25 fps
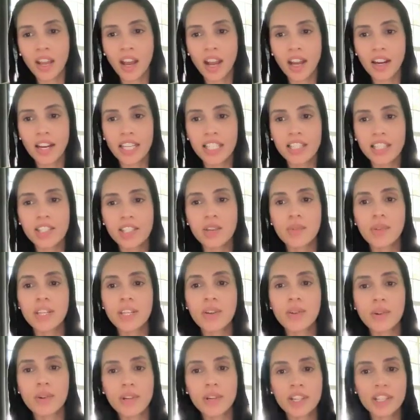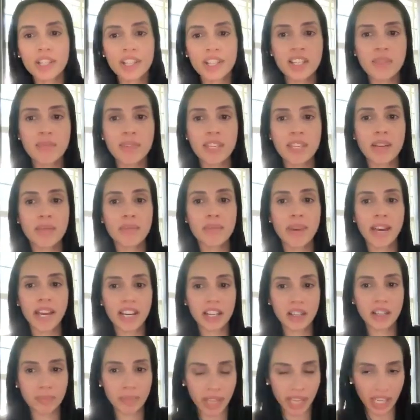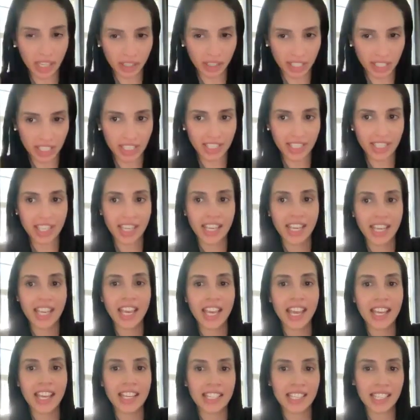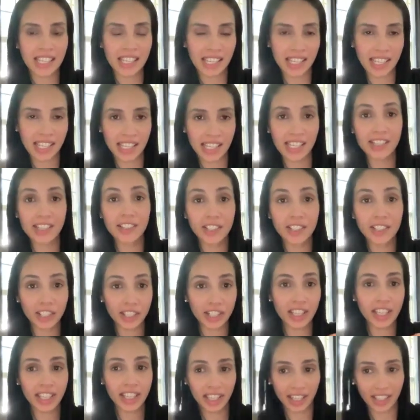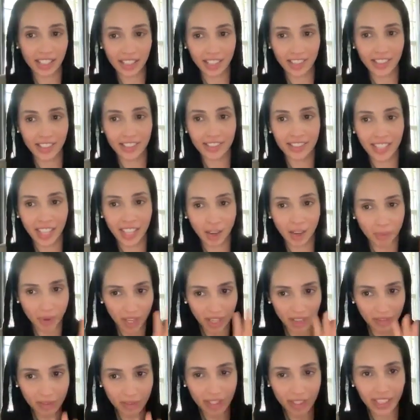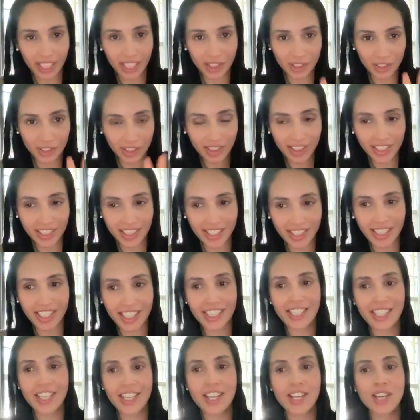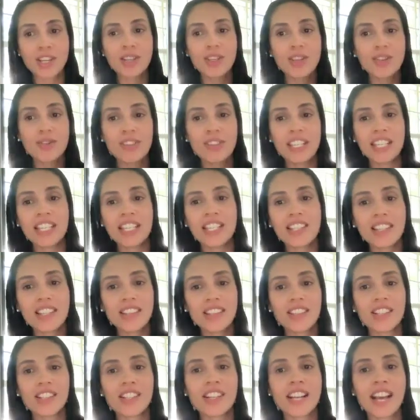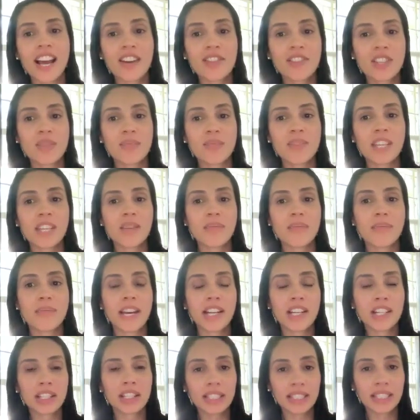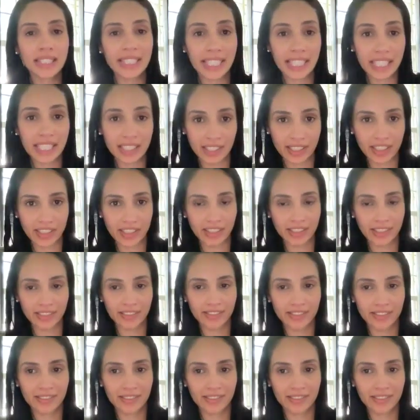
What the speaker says: All right. So in order to be a better parent and to heal your kid, I want to really drill this in. You need to learn how to be a better leader